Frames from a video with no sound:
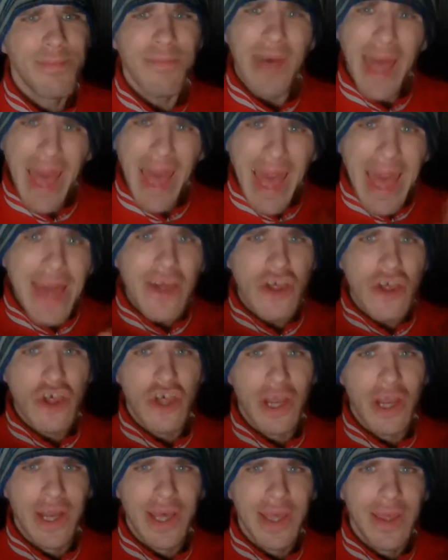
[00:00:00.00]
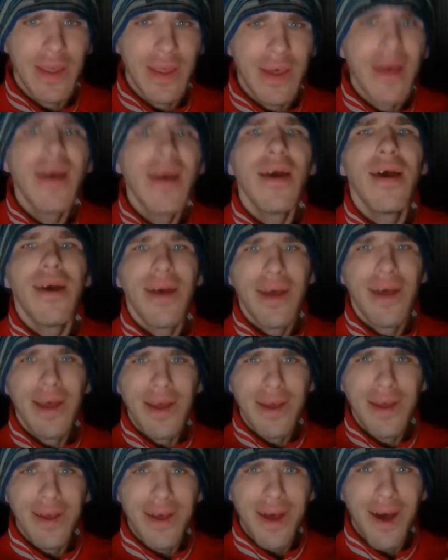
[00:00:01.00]
but actually,
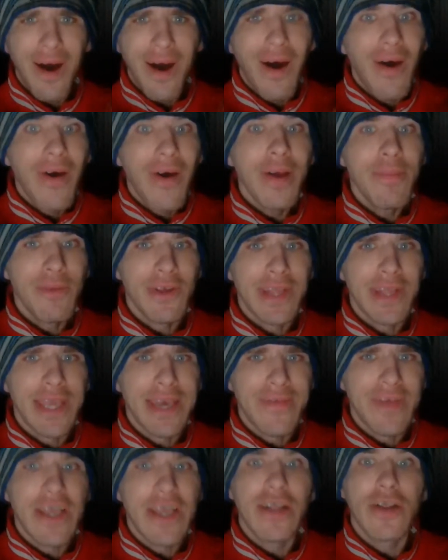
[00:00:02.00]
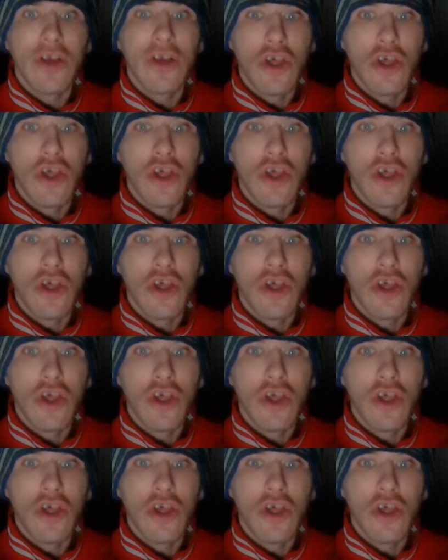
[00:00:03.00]
I'm going to give it